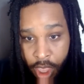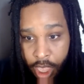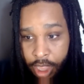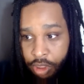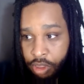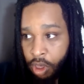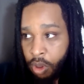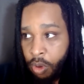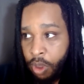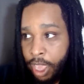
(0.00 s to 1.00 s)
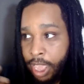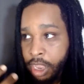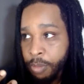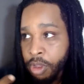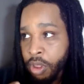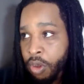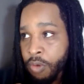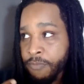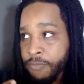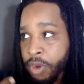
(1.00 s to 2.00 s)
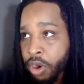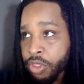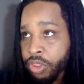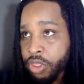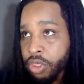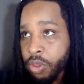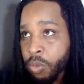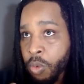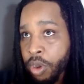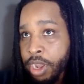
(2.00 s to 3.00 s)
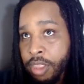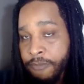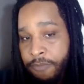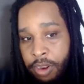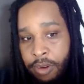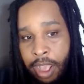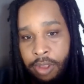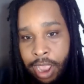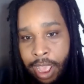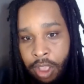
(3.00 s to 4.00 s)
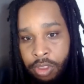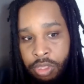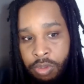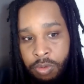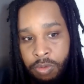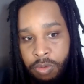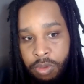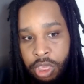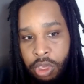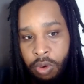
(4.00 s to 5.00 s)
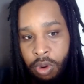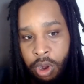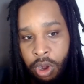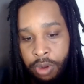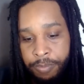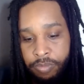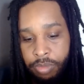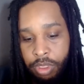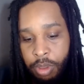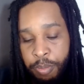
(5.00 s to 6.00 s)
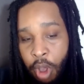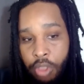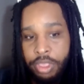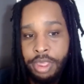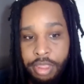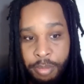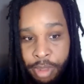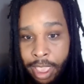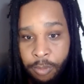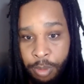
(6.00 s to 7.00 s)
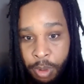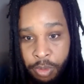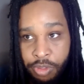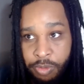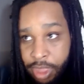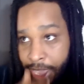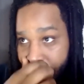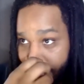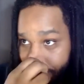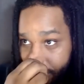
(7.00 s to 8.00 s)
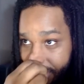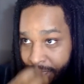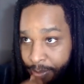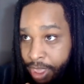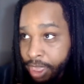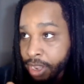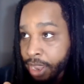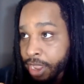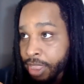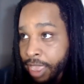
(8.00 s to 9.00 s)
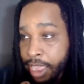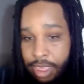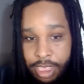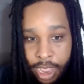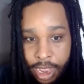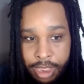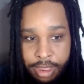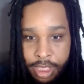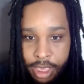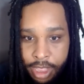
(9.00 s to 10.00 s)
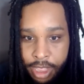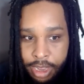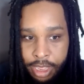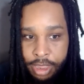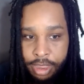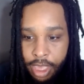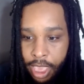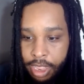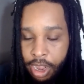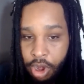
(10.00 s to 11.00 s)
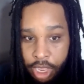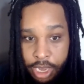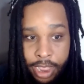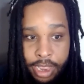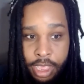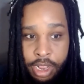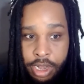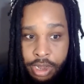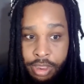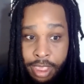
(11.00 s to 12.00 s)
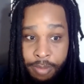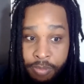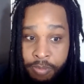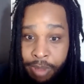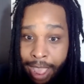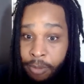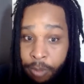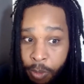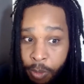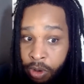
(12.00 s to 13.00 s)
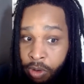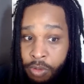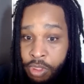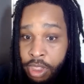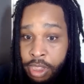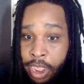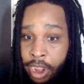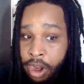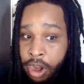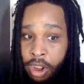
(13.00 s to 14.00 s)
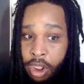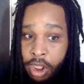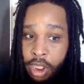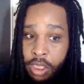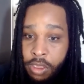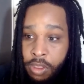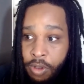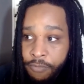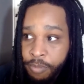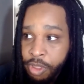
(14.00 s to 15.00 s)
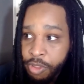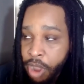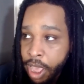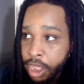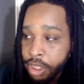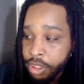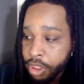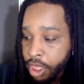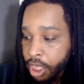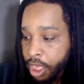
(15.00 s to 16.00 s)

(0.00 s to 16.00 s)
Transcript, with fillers: and so annie malone first wanted to figure out how to cure baldness in black women which was like an epidemic in like the 1880s 1890s eight, early 1900s like black women were losing their hair you know from these products